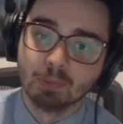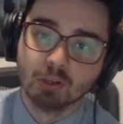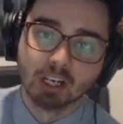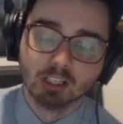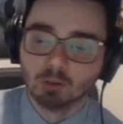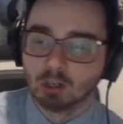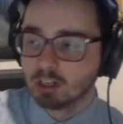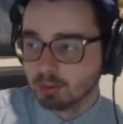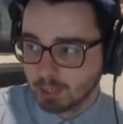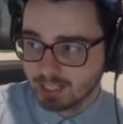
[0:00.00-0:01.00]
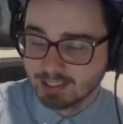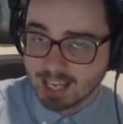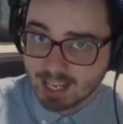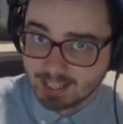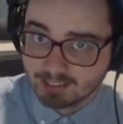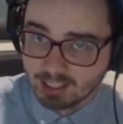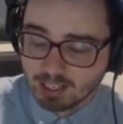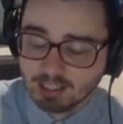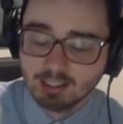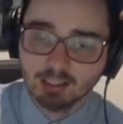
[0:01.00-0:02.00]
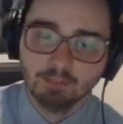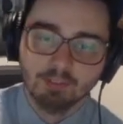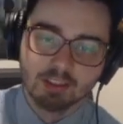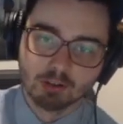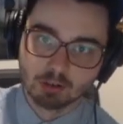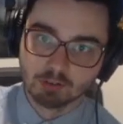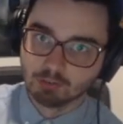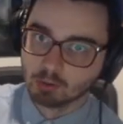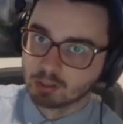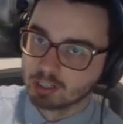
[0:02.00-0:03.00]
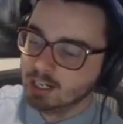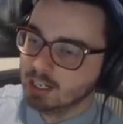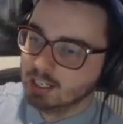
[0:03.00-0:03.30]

you can go all the way to the end of the third floor,